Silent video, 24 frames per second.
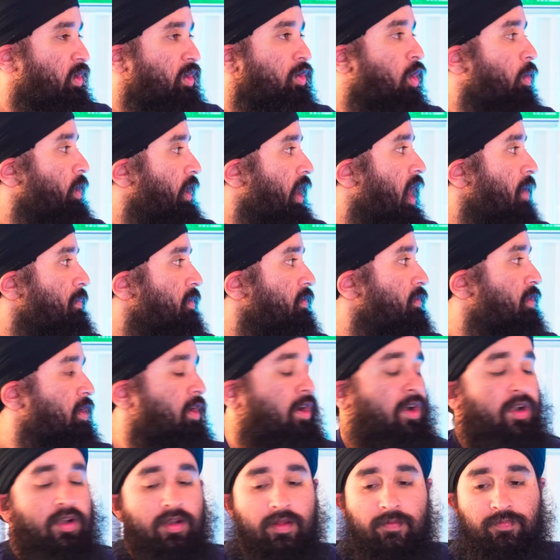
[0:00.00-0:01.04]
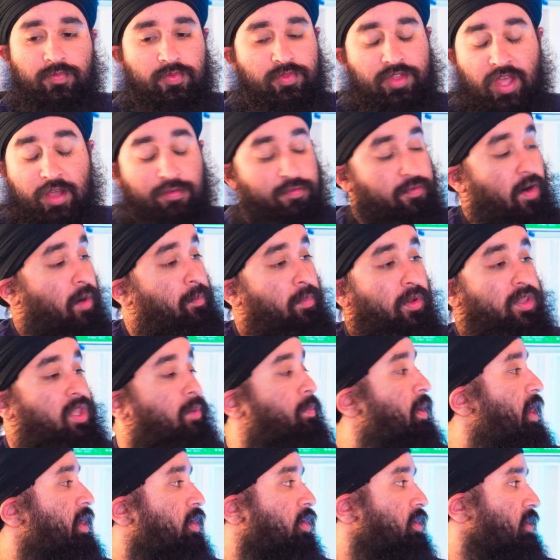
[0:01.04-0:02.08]
We know what happened there. They fumbled
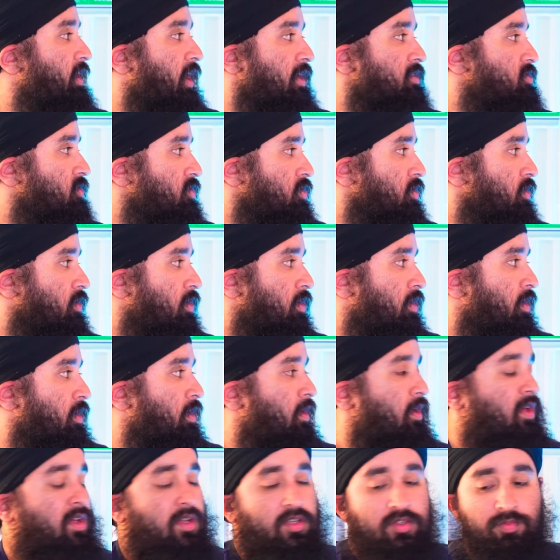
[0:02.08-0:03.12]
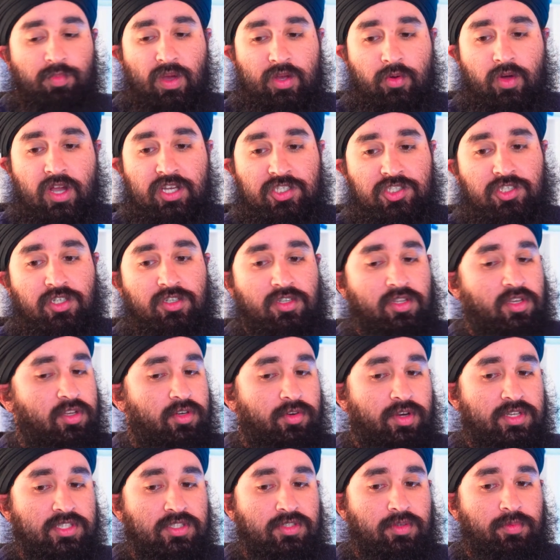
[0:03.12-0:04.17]
the bag on Gensel. So my question to
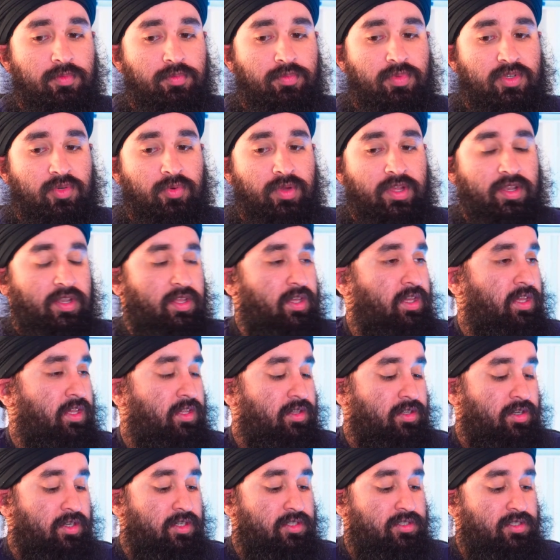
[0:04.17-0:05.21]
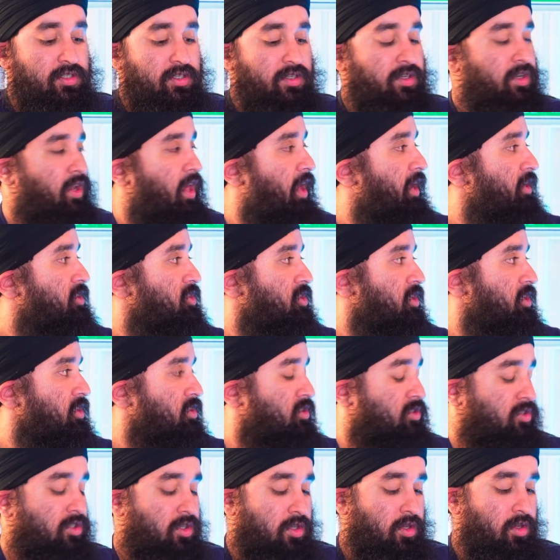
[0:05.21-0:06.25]
you is, between Ehlers,
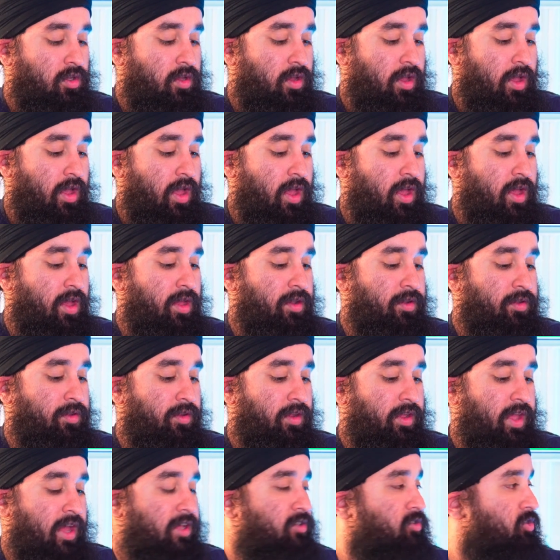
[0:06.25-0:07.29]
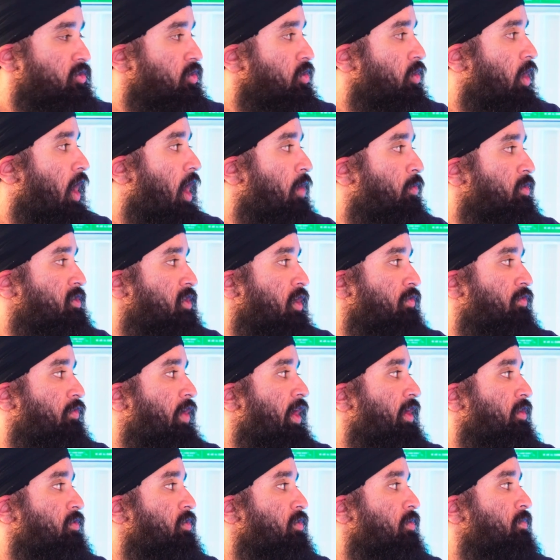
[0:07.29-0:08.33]
Necas, and Gensel, how would you have
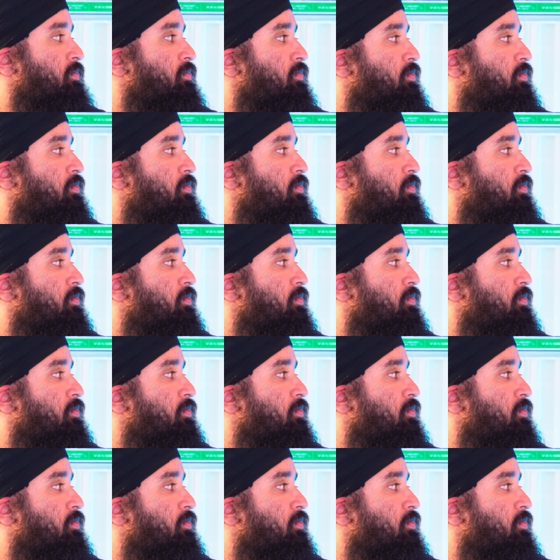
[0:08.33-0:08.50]
ranked them?